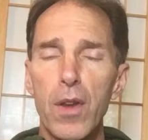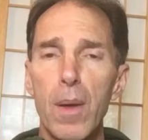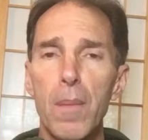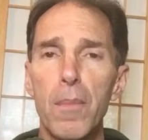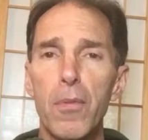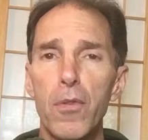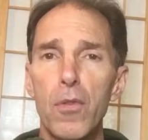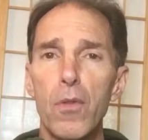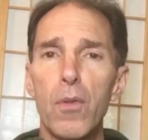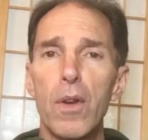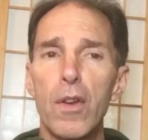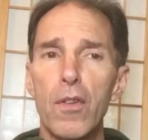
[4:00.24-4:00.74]
come
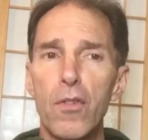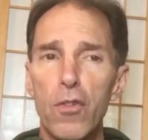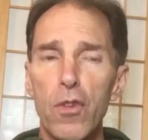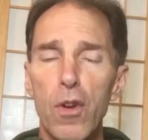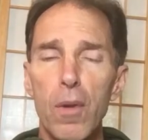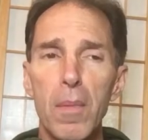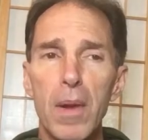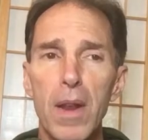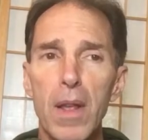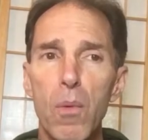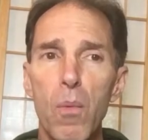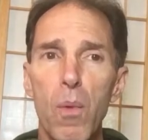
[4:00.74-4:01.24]
through in so
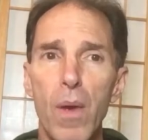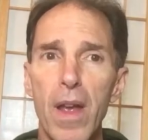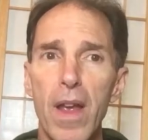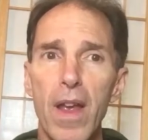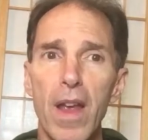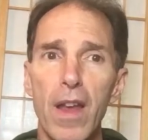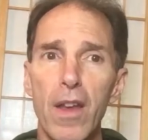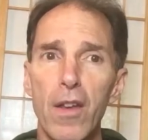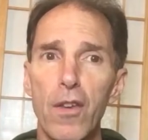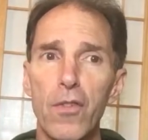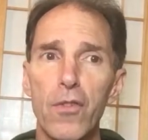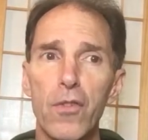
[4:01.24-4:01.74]
many
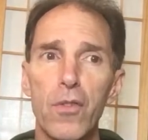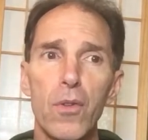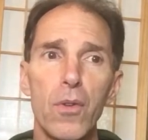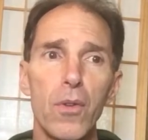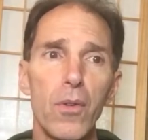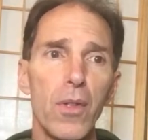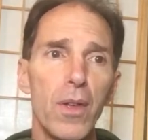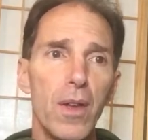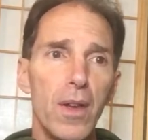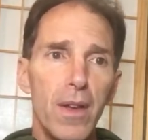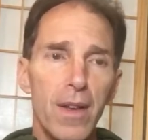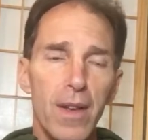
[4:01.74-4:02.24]
ways
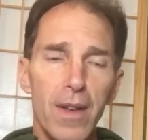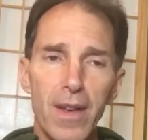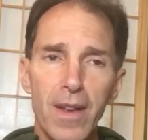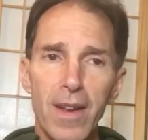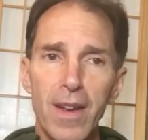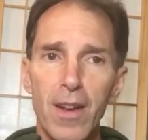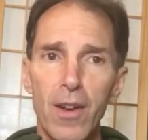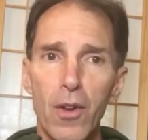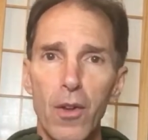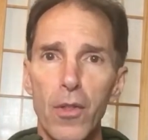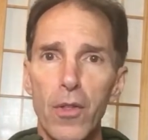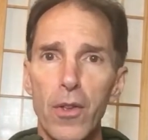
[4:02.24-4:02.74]
through,
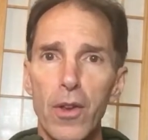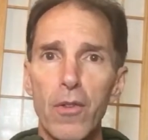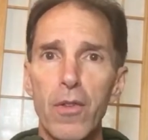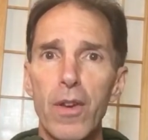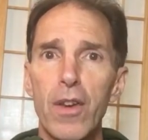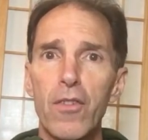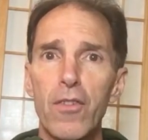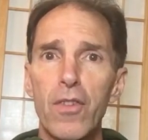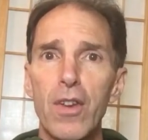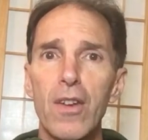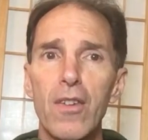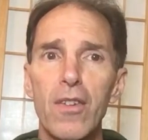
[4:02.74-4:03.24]
the
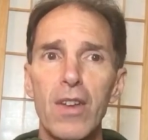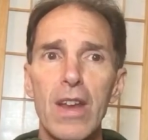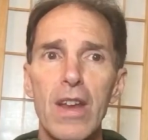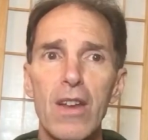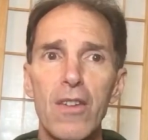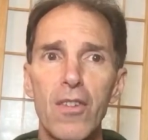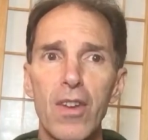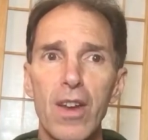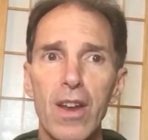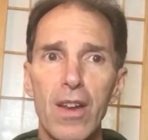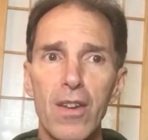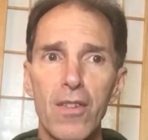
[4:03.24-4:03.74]
Christian
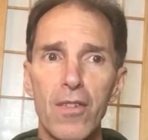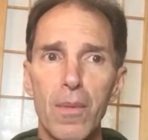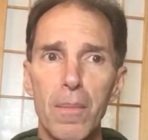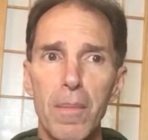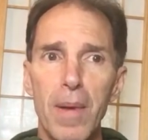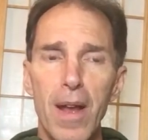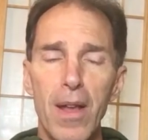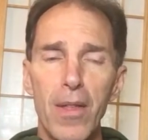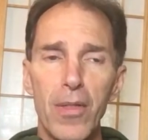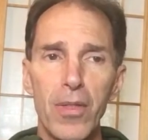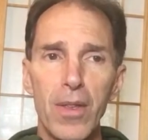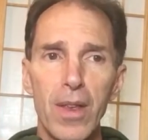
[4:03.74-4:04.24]
teachings
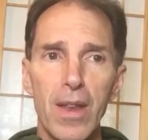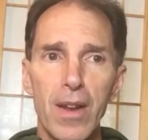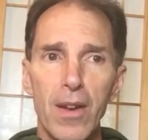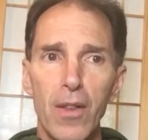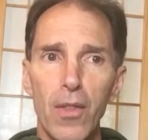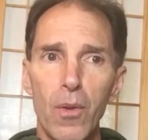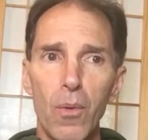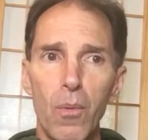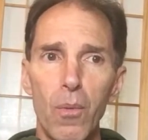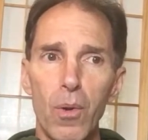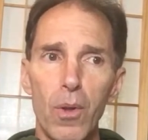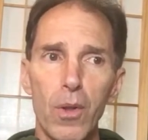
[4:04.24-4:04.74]
about the end
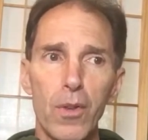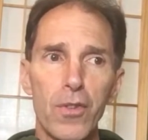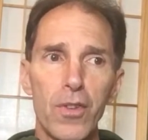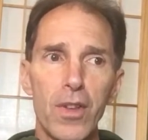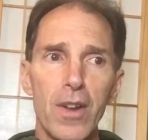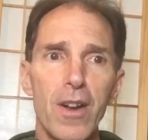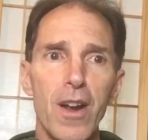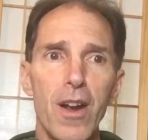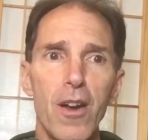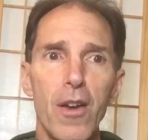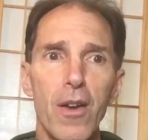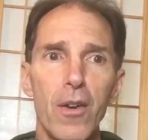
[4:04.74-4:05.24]
of the world
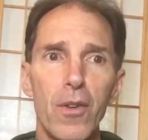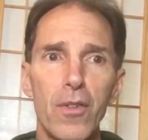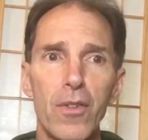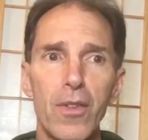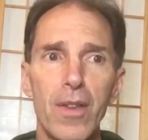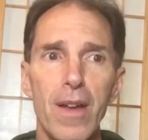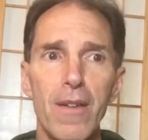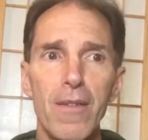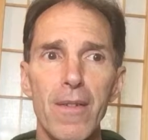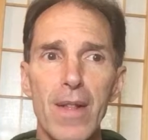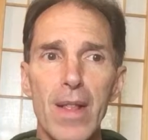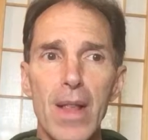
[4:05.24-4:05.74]
scenario and
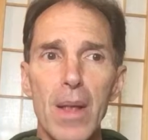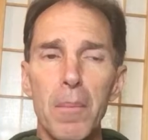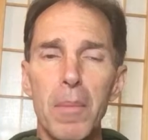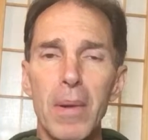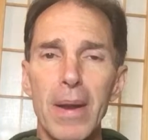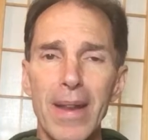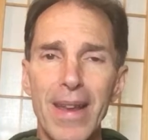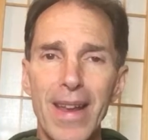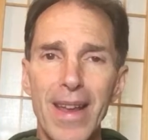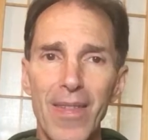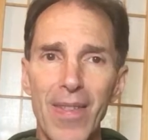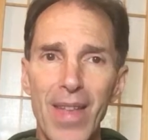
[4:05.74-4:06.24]
stuff.
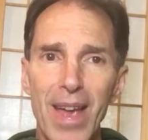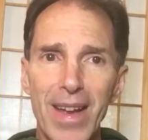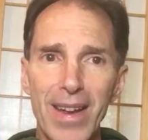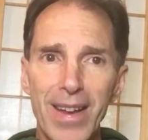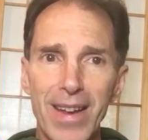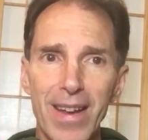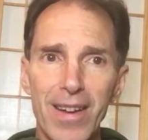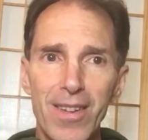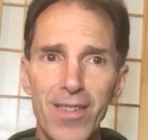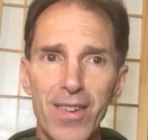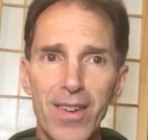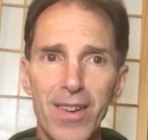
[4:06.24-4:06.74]
But again, that
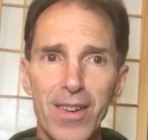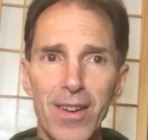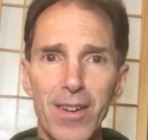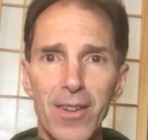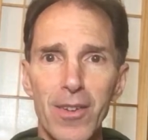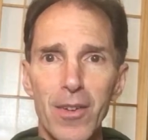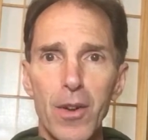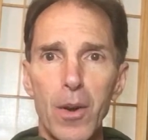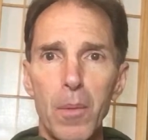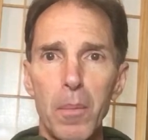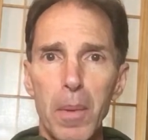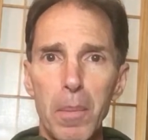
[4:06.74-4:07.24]
gets a
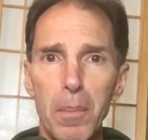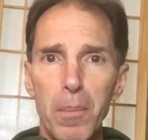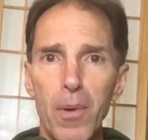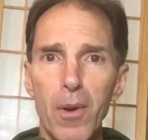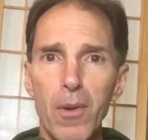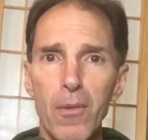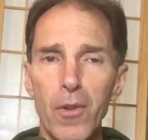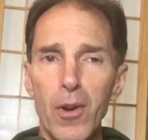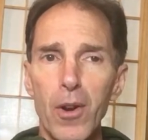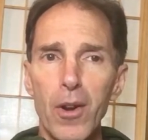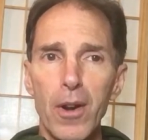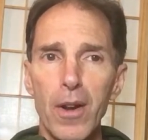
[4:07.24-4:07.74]
little bit
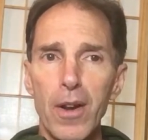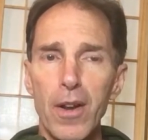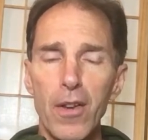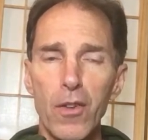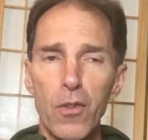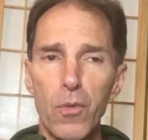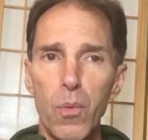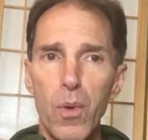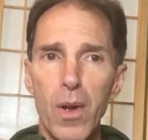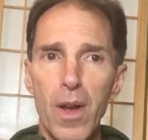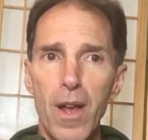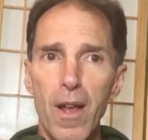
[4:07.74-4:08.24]
perverted
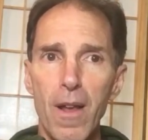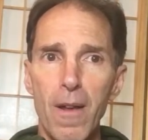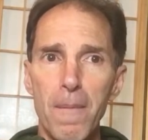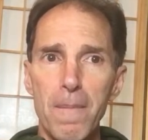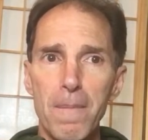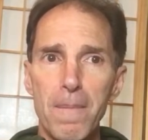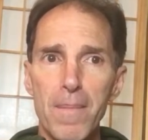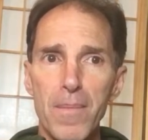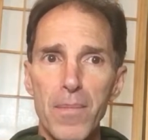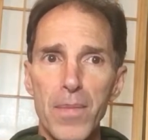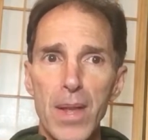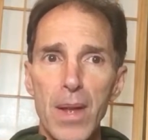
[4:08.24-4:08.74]
as well.
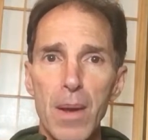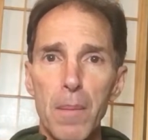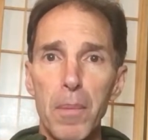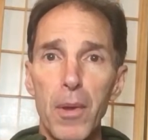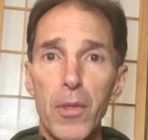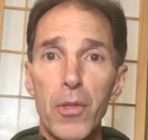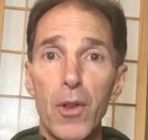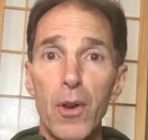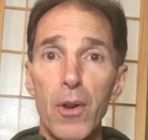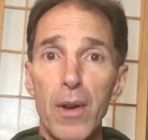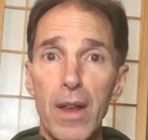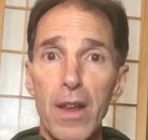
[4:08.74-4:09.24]

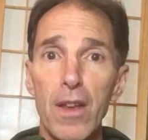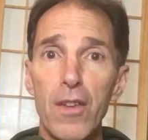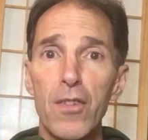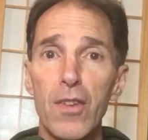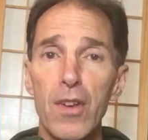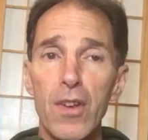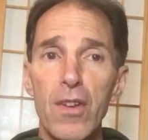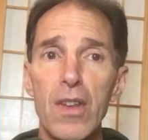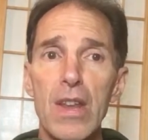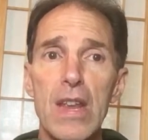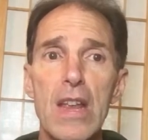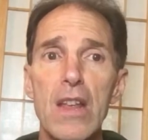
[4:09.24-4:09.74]
But there is
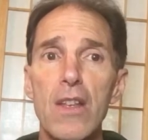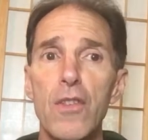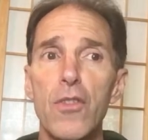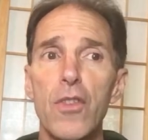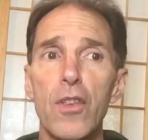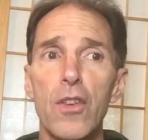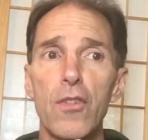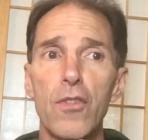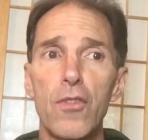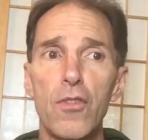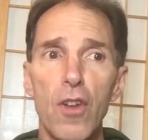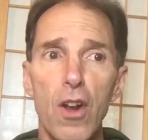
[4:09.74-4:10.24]
indeed
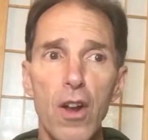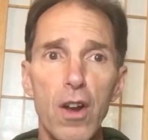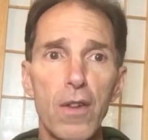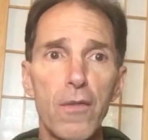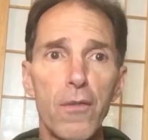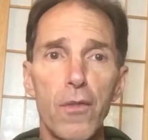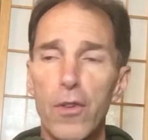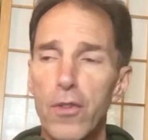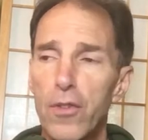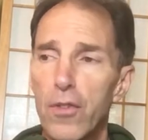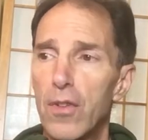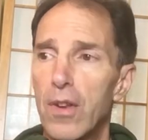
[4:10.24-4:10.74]
this dark
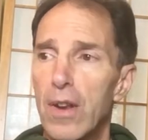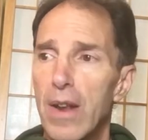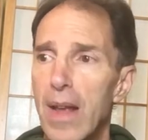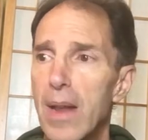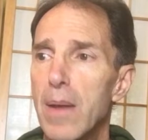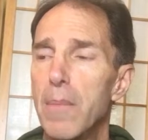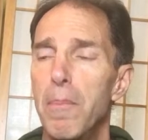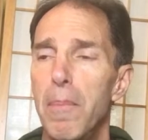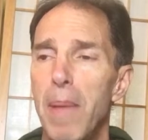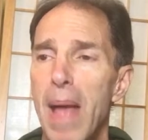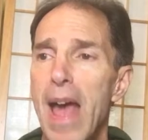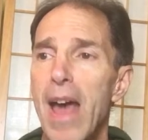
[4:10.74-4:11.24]
versus
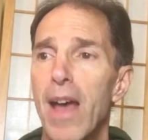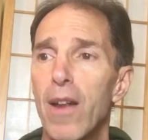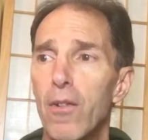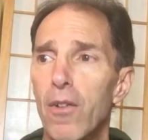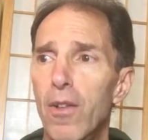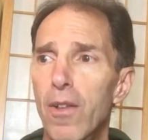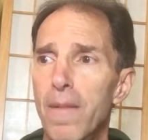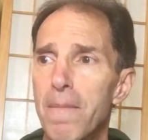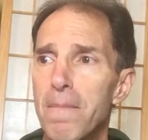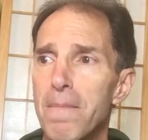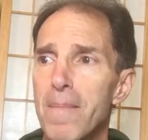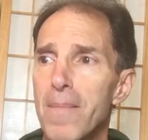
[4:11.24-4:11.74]
light
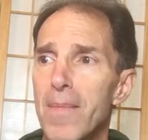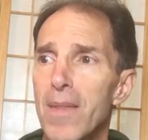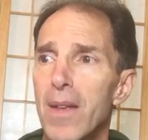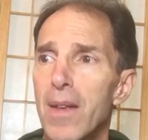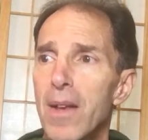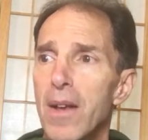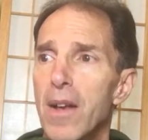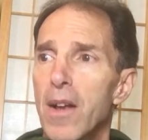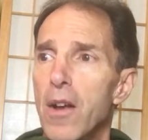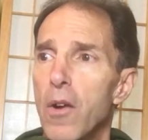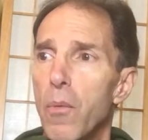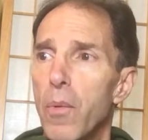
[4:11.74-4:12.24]
battle.
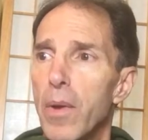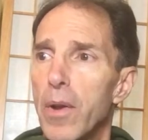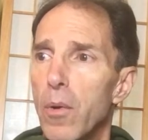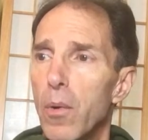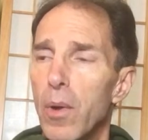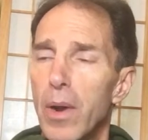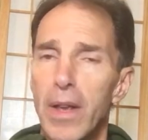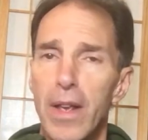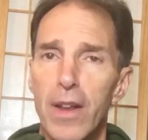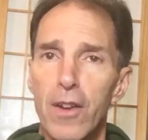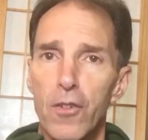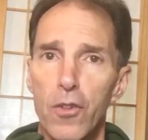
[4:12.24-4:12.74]
We don't
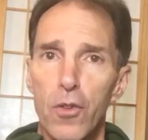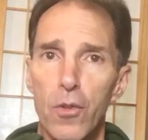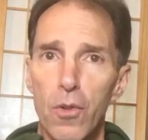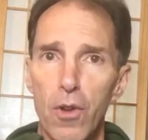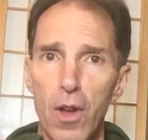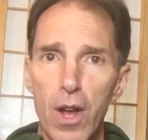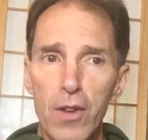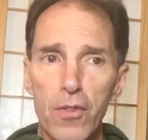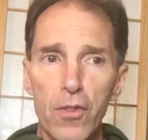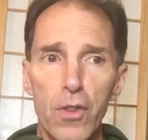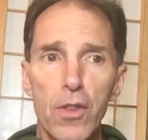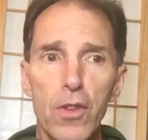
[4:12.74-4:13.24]
want to get too
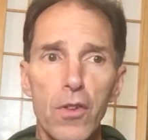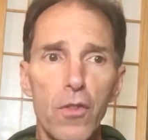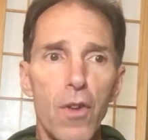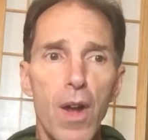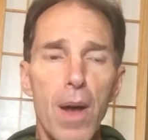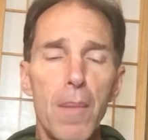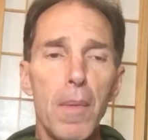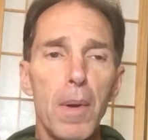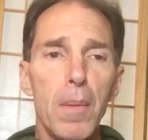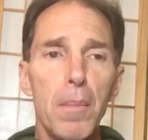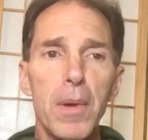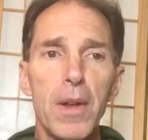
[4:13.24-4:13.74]
lost in the
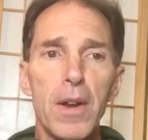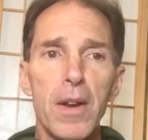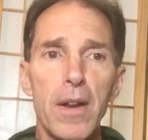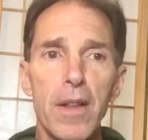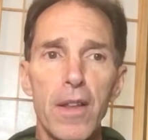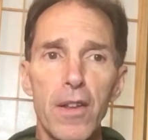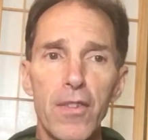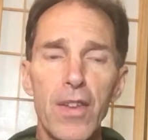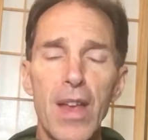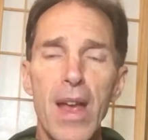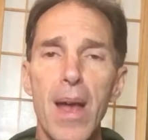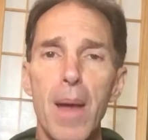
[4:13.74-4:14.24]
drama, but it
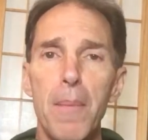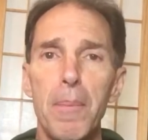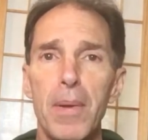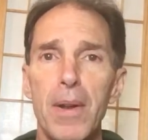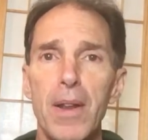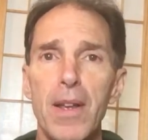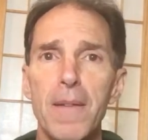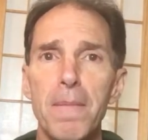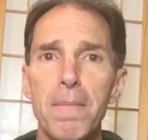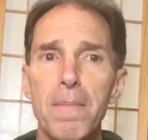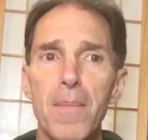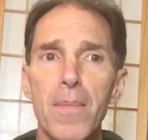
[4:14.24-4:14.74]
is
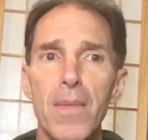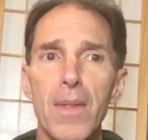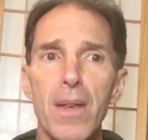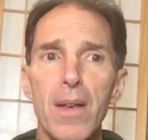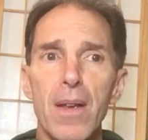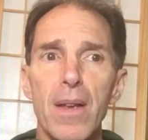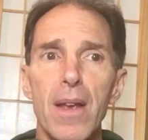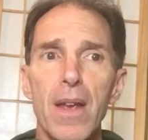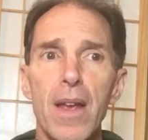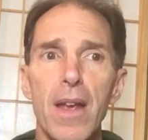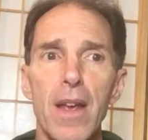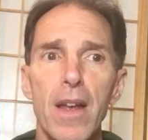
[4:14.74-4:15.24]
happening.
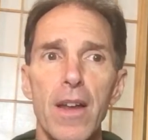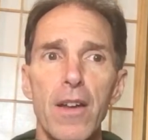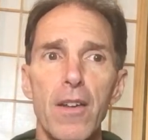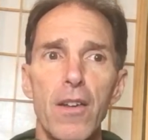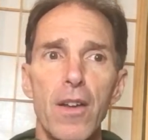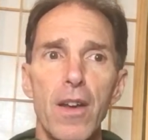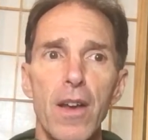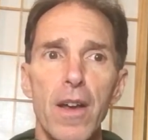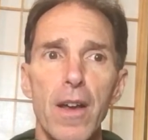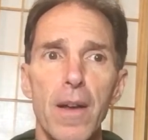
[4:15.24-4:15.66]
And